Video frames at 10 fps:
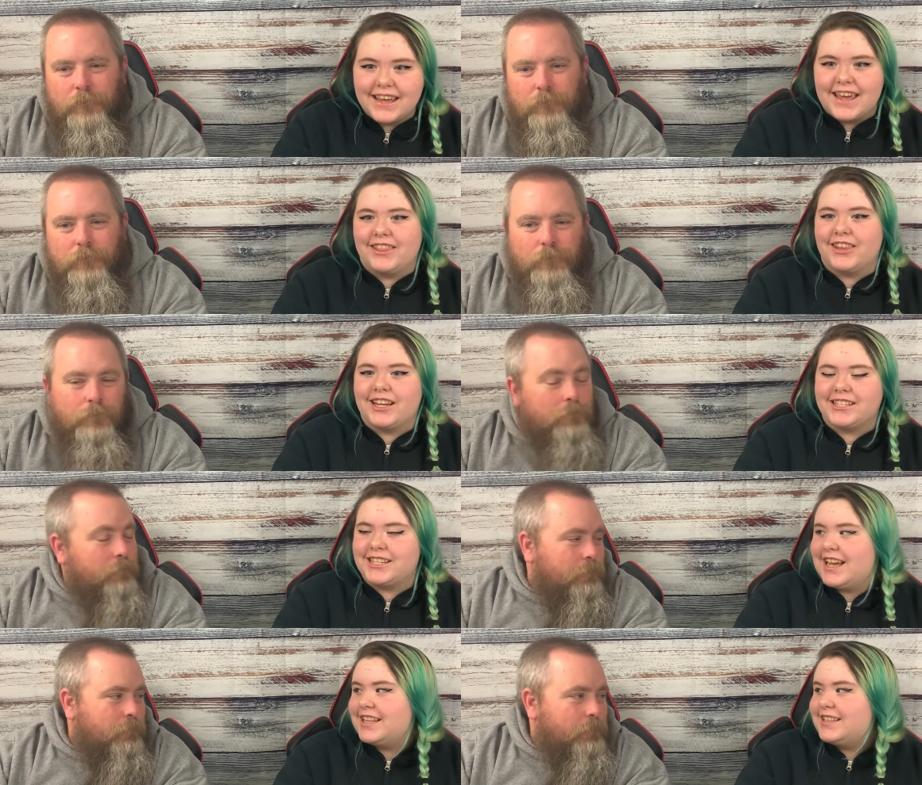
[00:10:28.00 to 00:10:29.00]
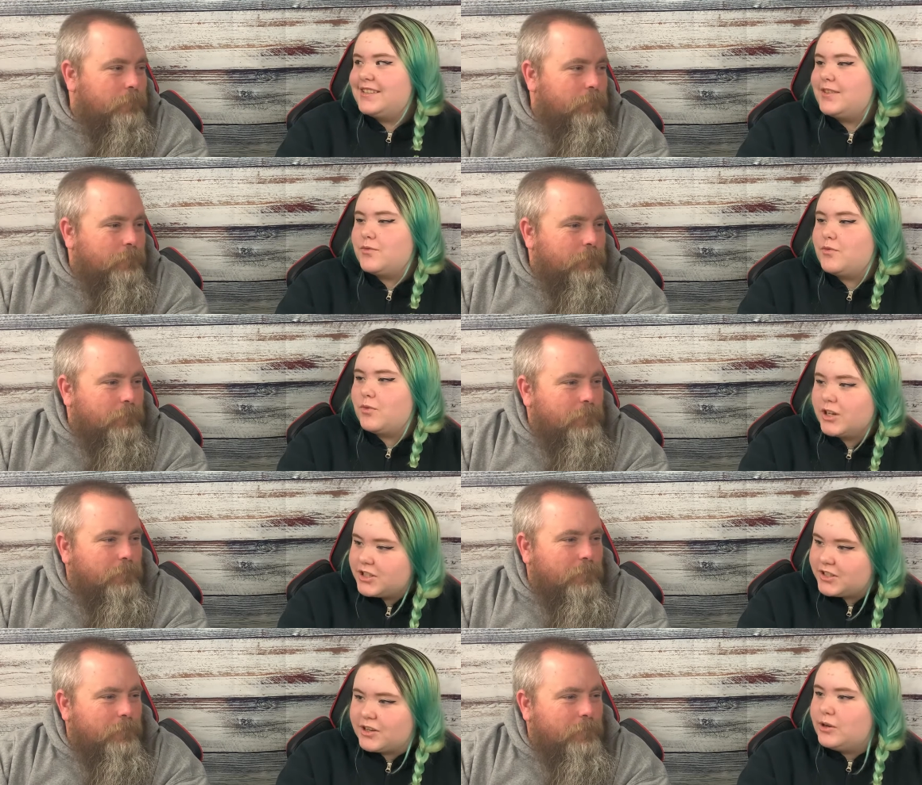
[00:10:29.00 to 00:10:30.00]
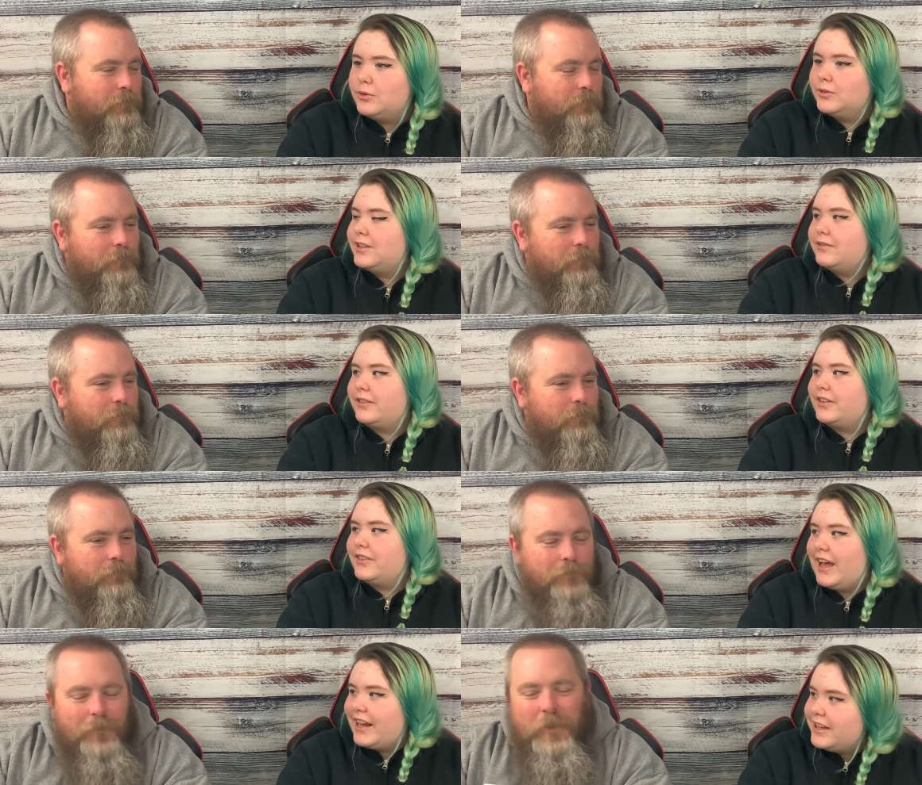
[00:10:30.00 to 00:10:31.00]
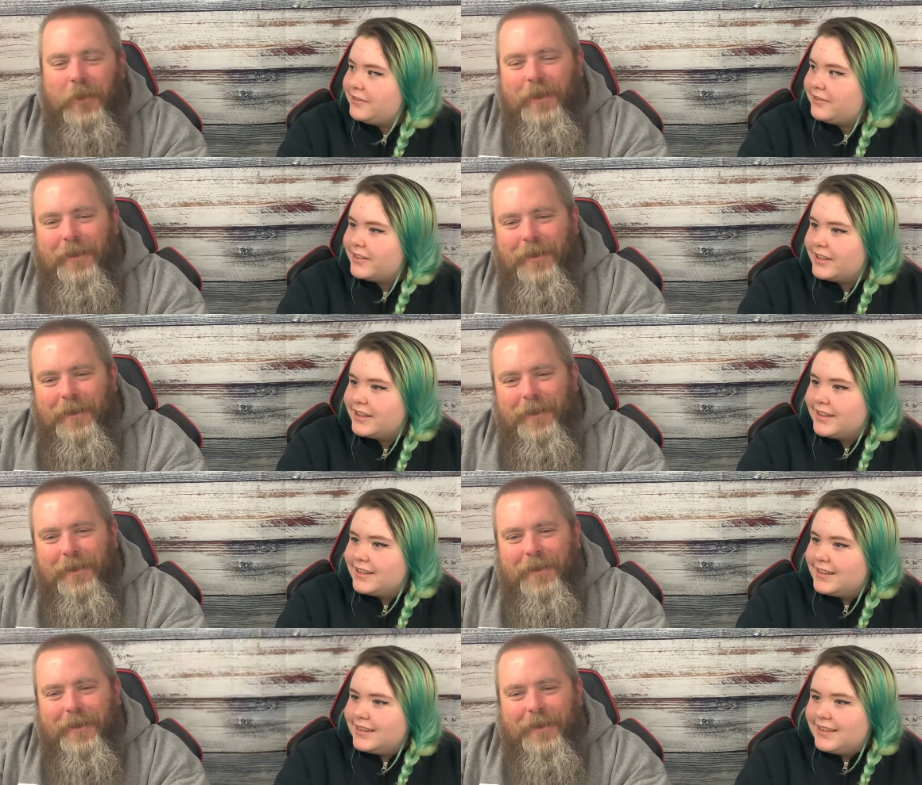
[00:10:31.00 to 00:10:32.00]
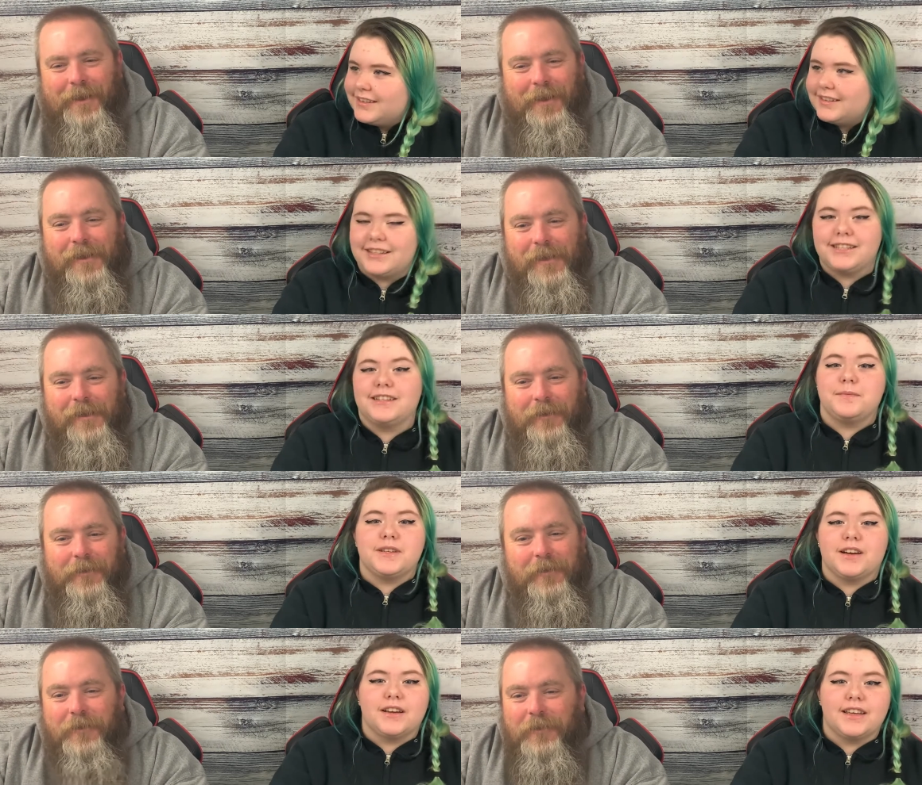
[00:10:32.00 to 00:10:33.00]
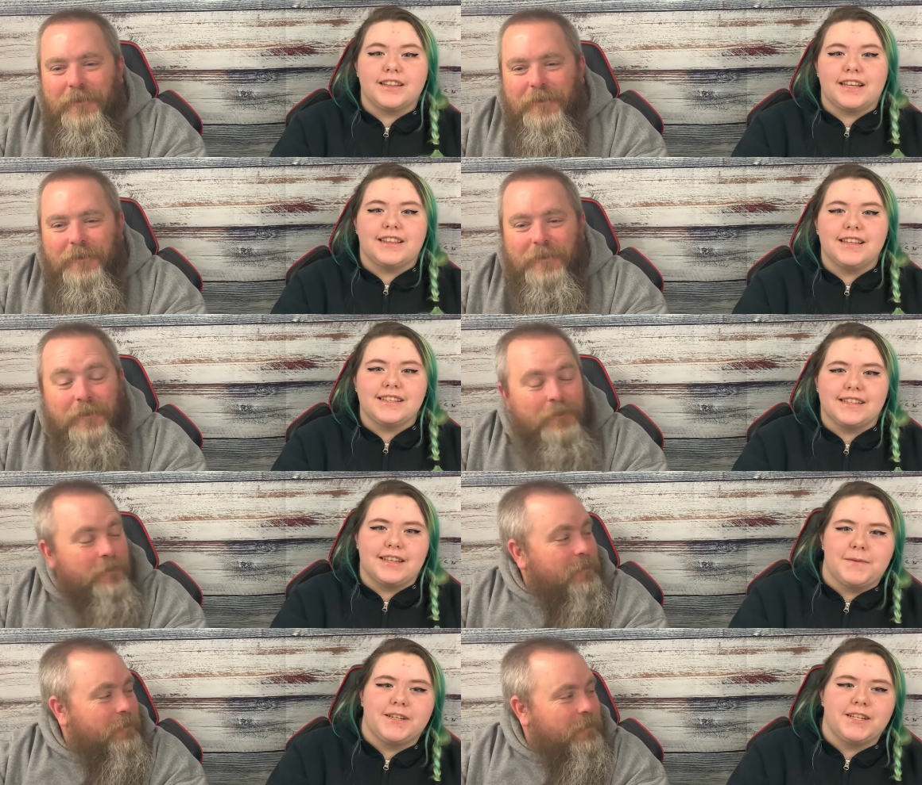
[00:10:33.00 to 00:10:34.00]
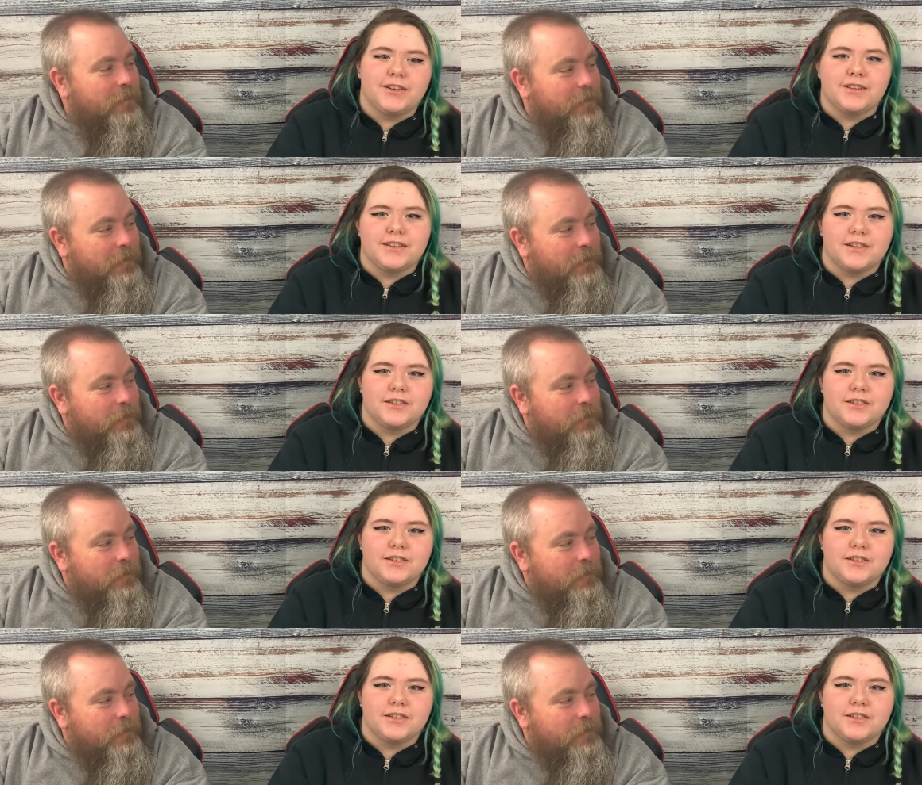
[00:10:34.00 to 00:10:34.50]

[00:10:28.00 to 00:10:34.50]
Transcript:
Speaker 1: and like she has the worst cold of her life. Like, she could be talking like this, and then when she turns it on,